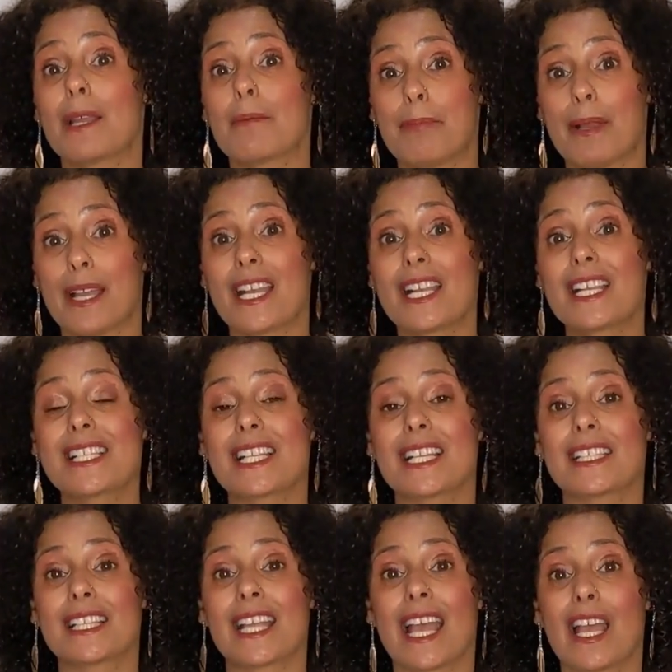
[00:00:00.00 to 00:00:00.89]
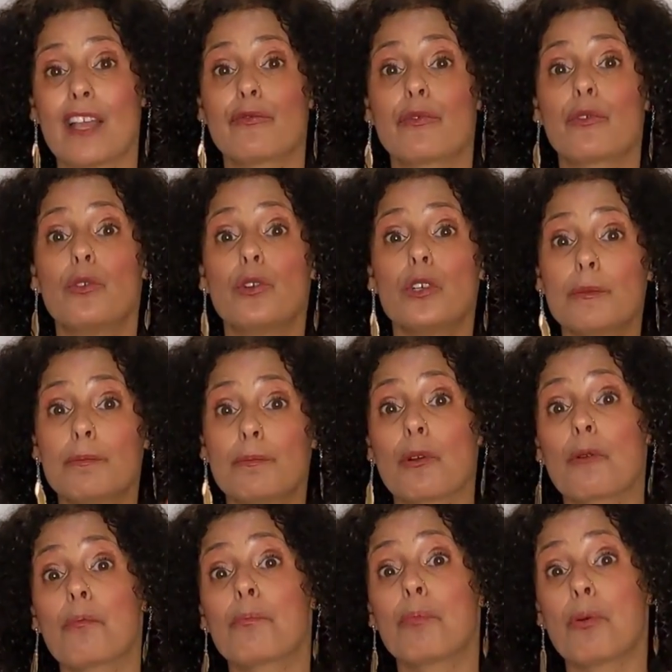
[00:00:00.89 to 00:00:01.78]
a bags that have good
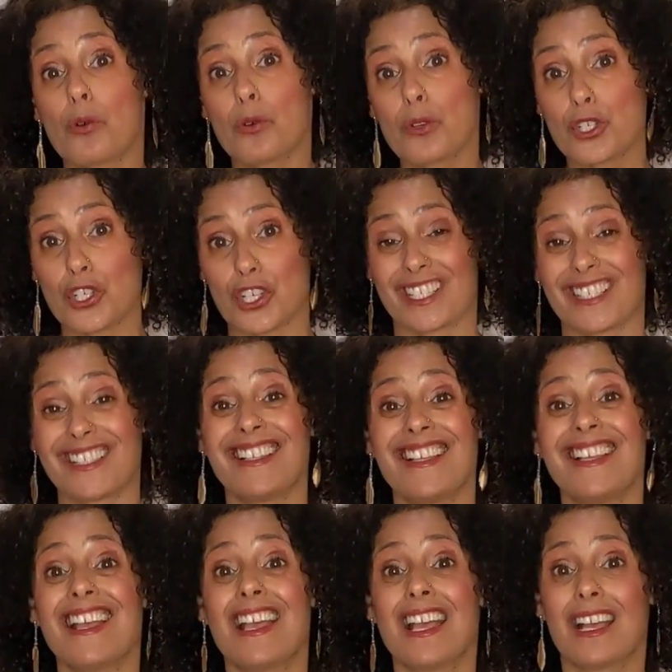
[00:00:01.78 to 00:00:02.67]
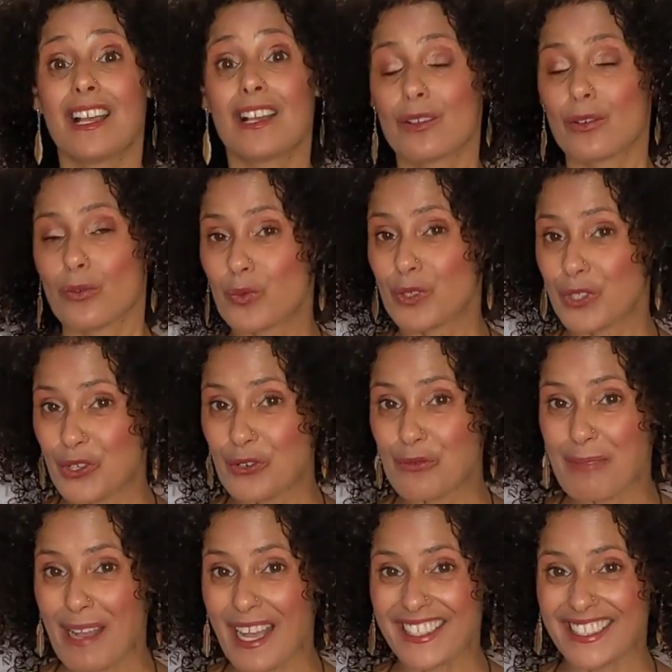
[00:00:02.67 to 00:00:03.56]
proportion with
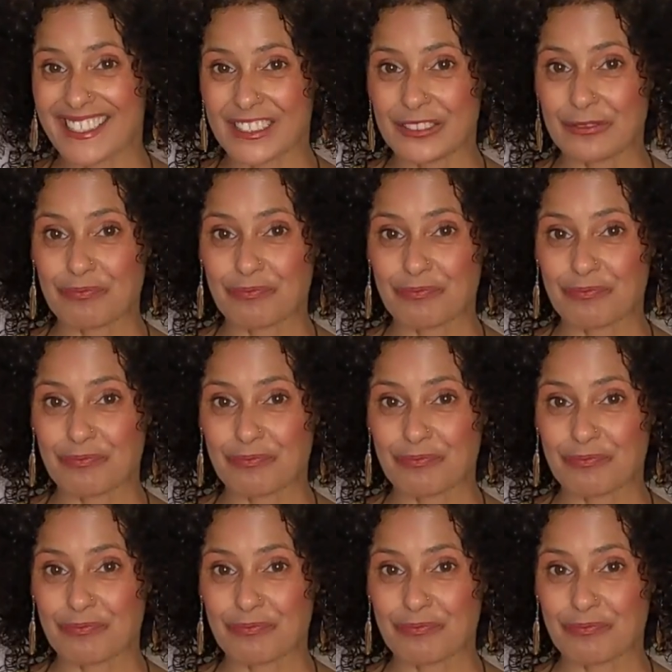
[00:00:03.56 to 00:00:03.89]
your body.